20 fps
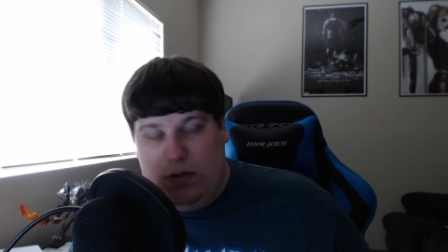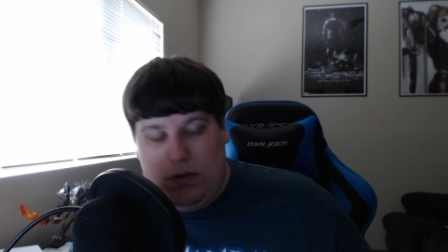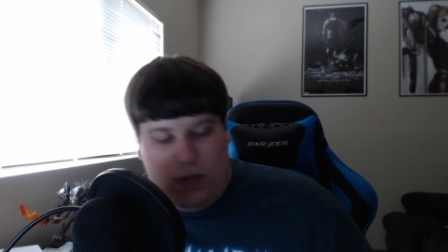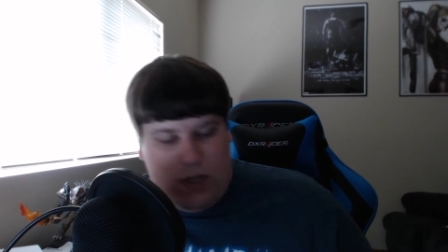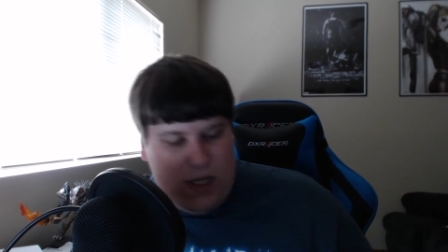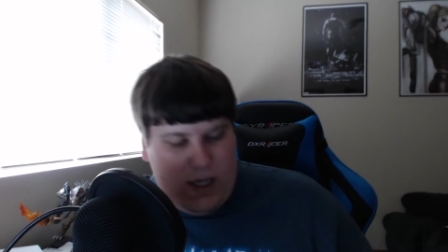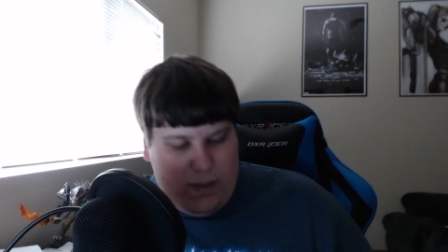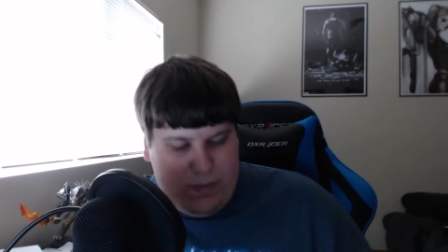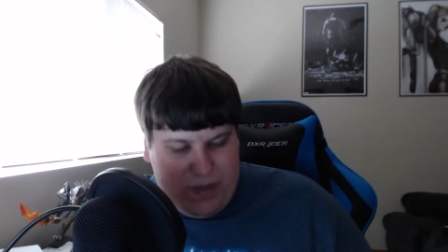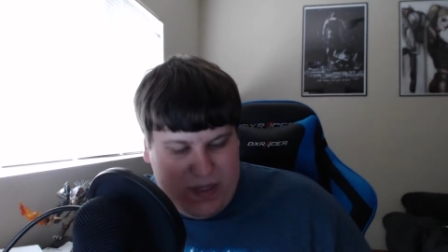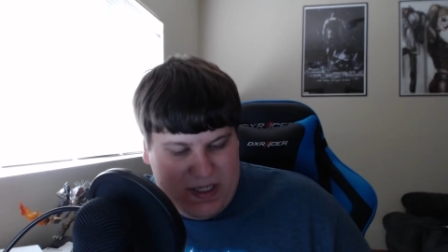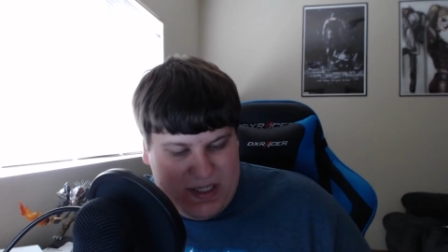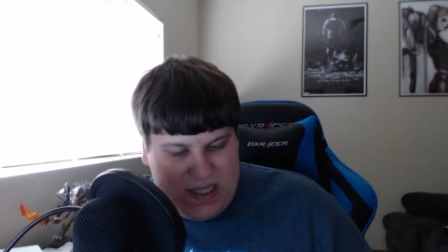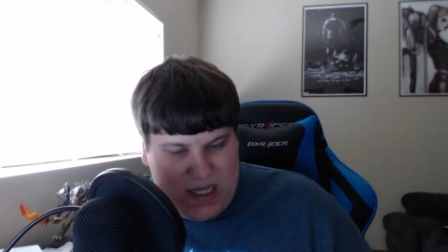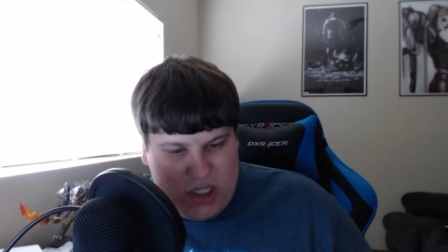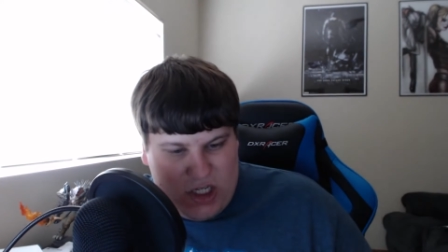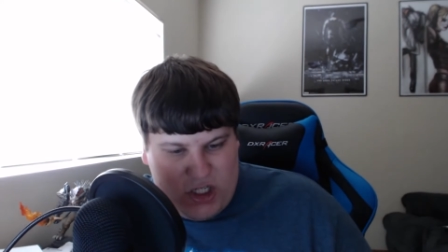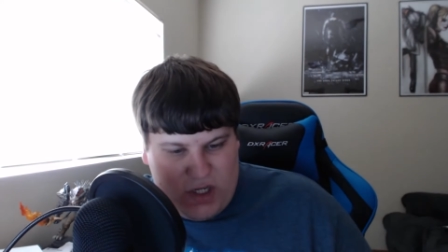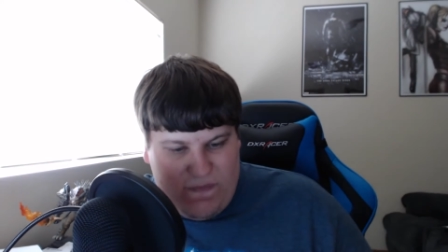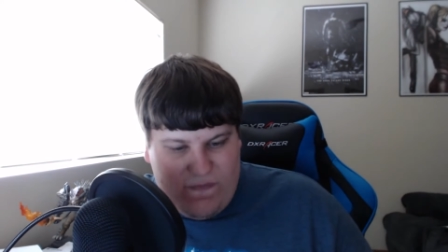
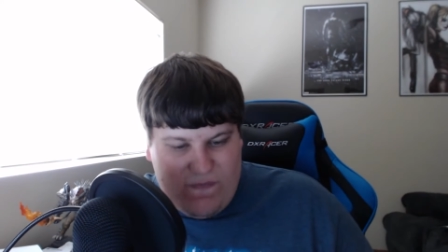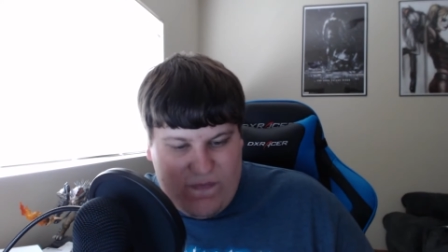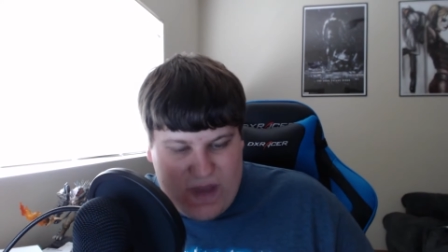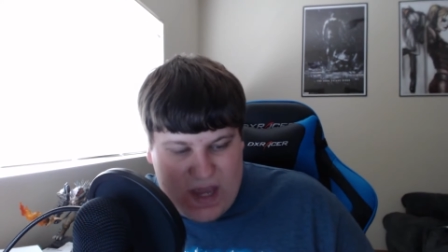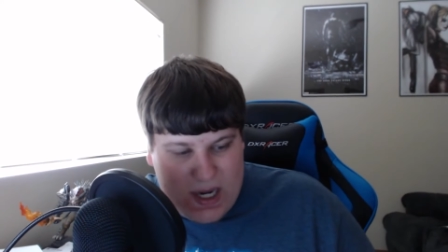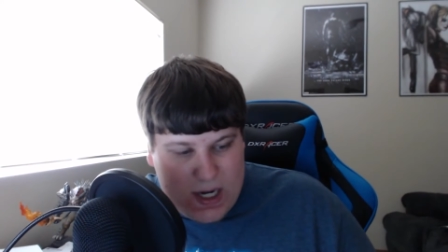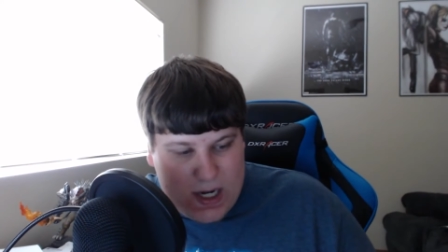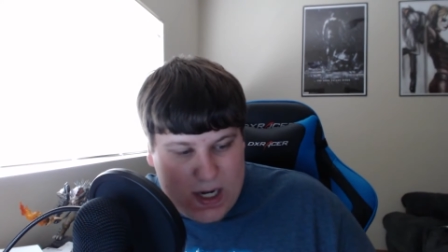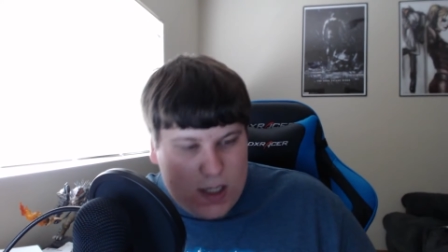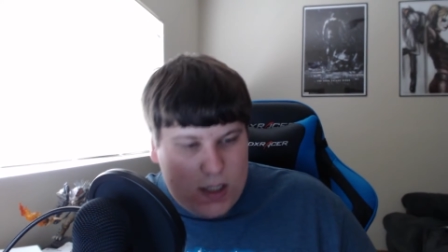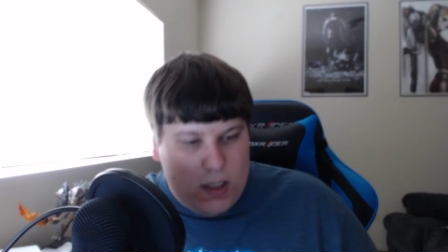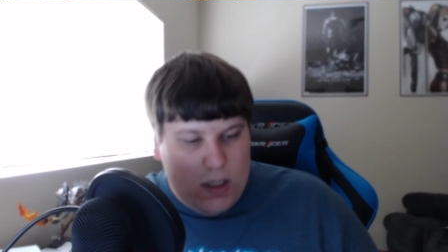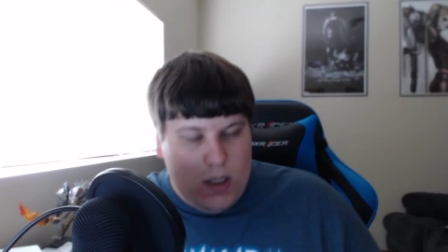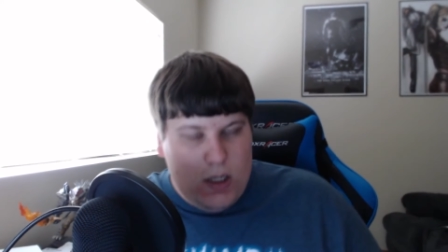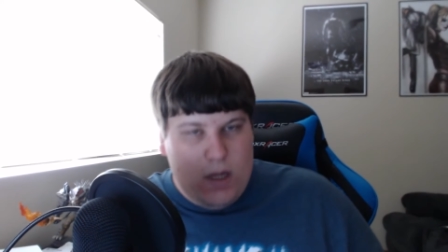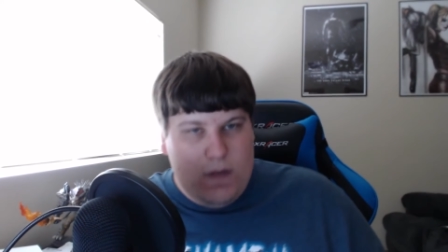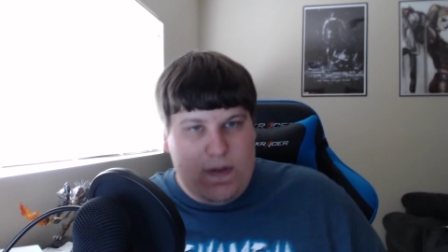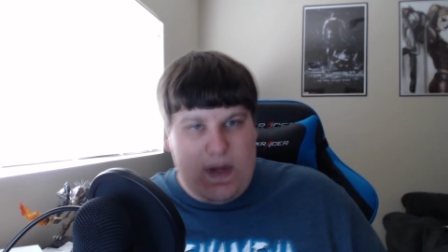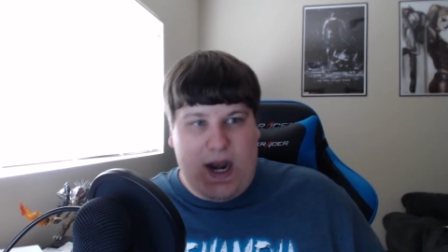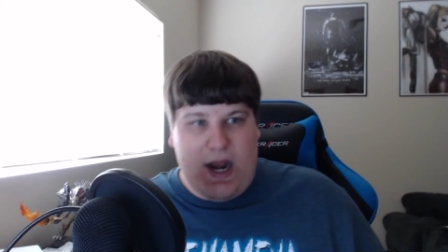PlayStation Vita
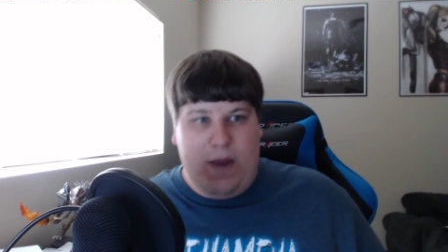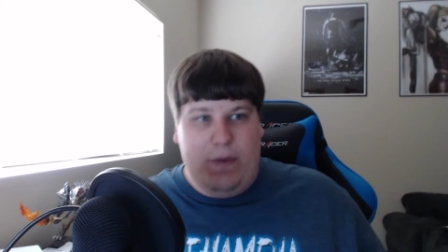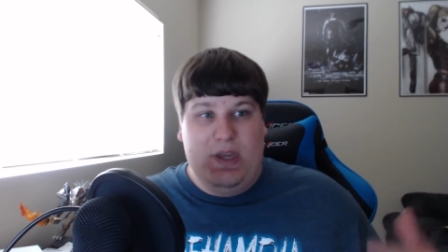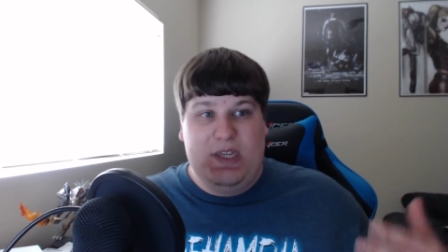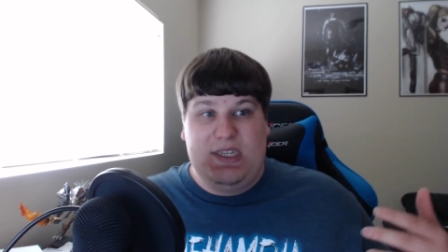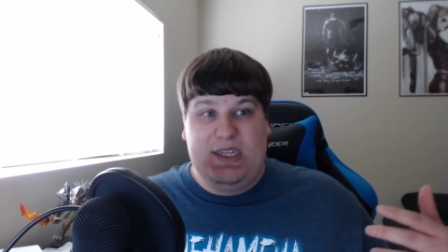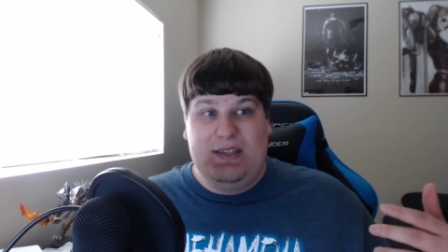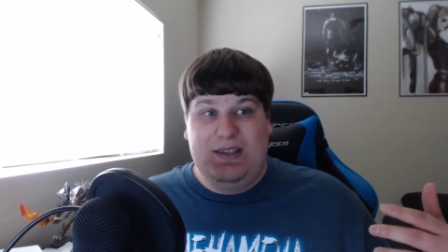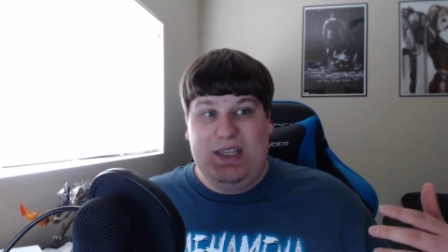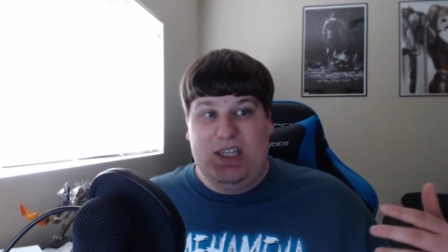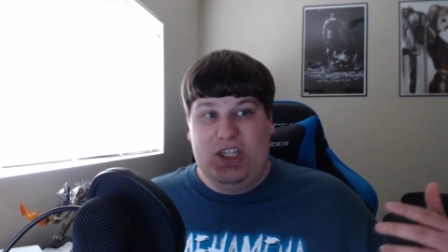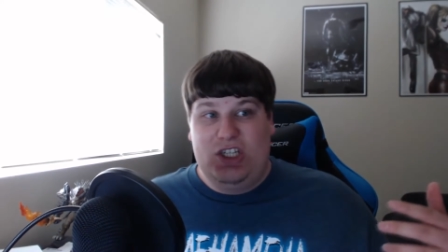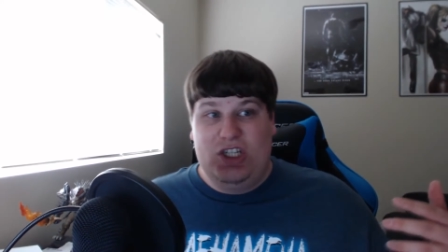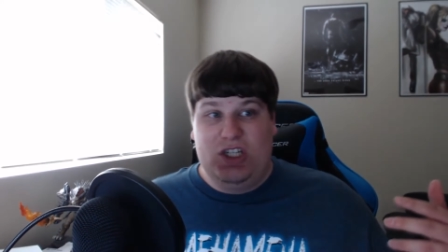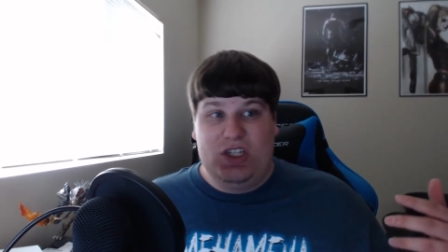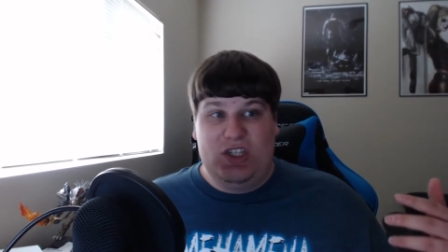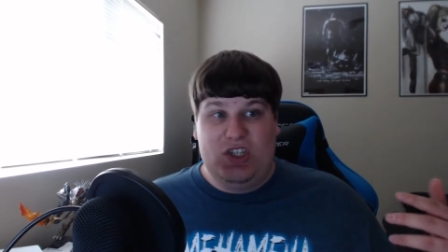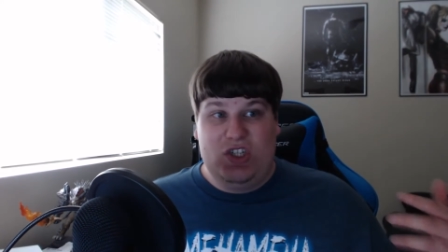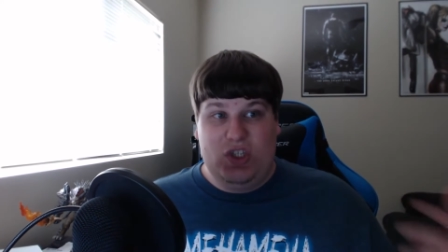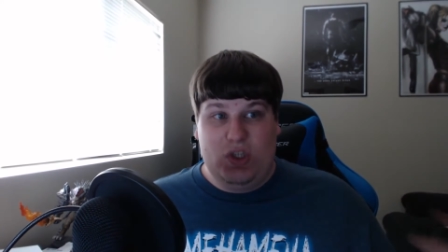that I recently
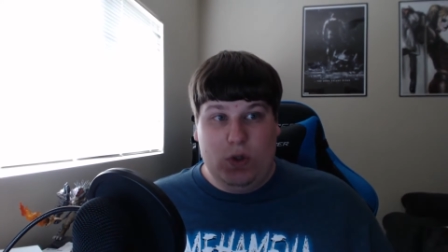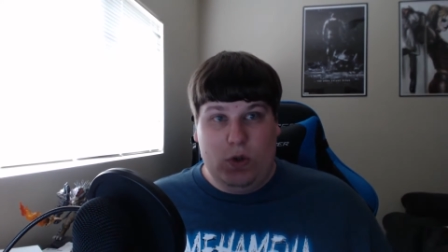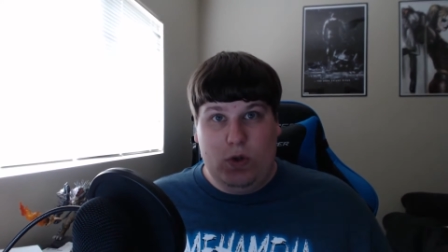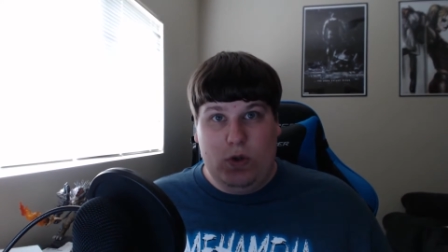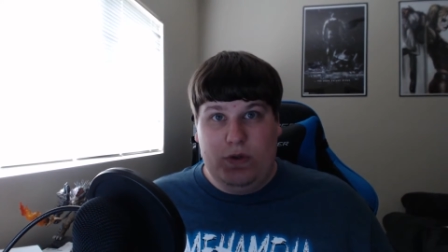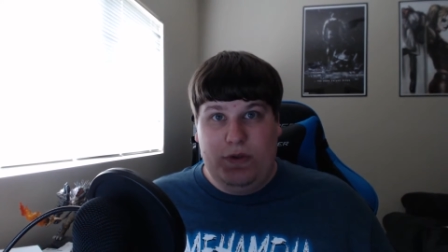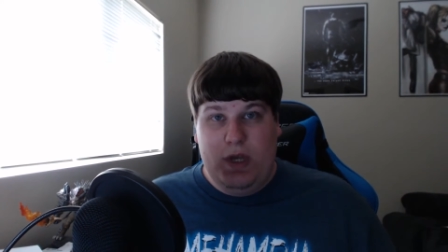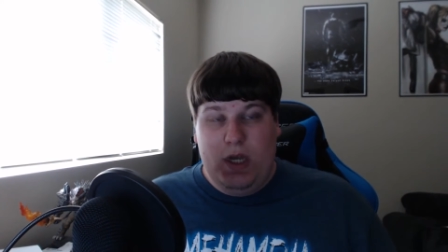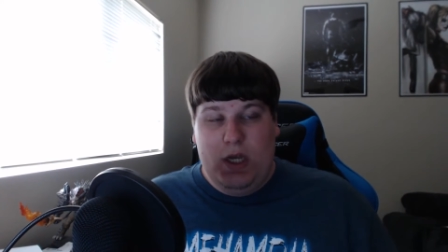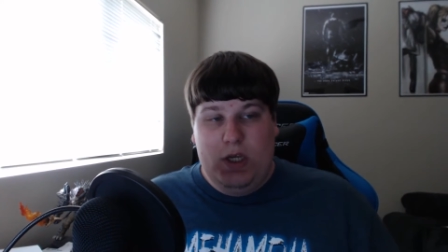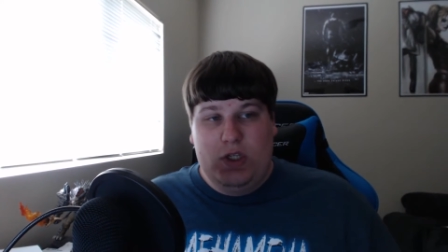just sold.